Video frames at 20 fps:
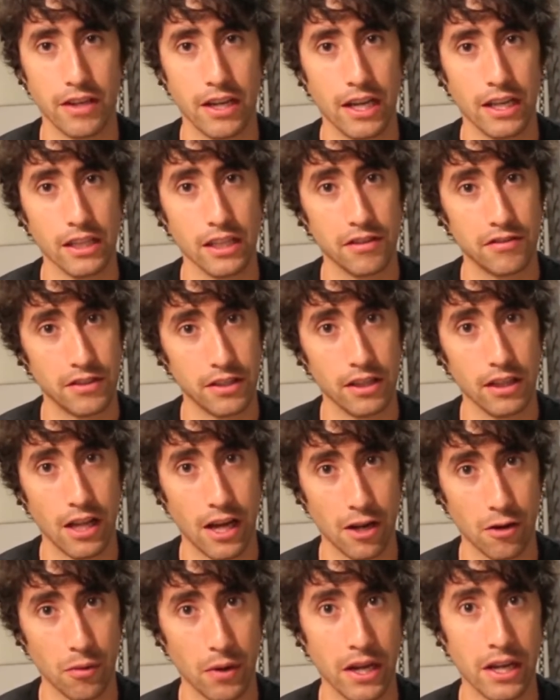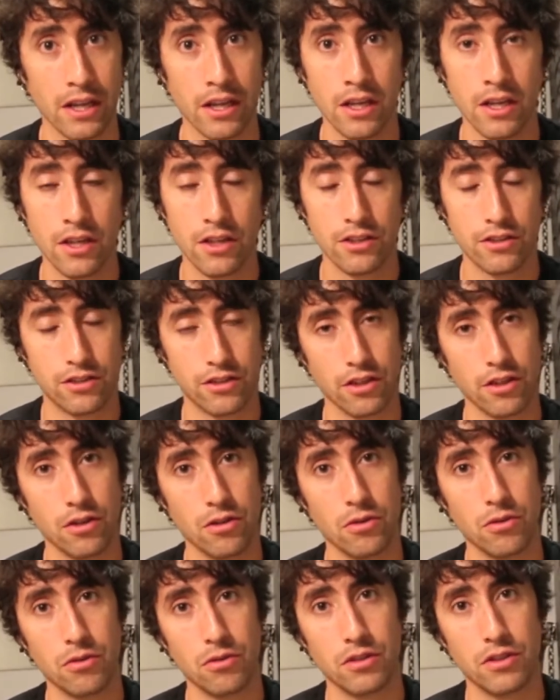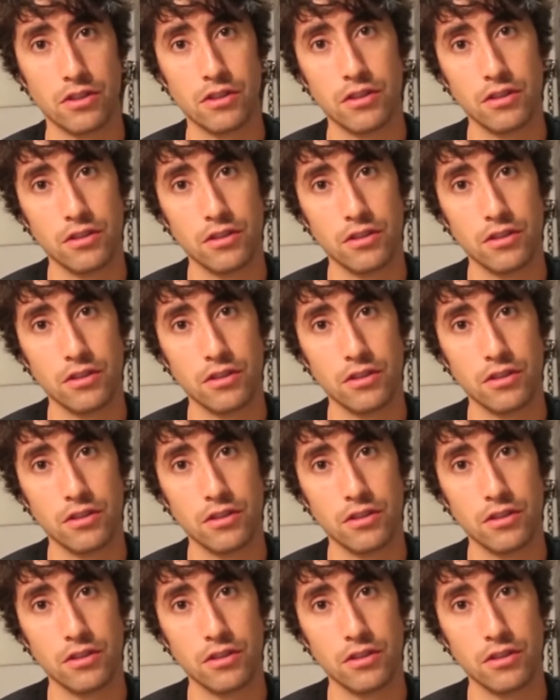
and lifting a lot of weight. So